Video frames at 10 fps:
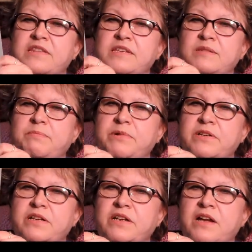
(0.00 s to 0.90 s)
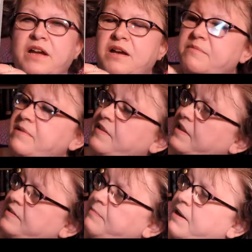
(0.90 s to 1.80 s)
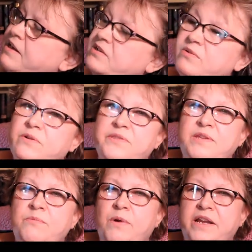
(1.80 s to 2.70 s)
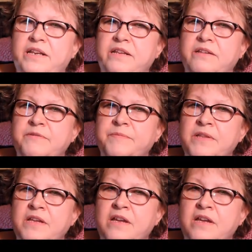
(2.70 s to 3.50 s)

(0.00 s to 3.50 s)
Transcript: This book, and that's by Dorothy Whitehill.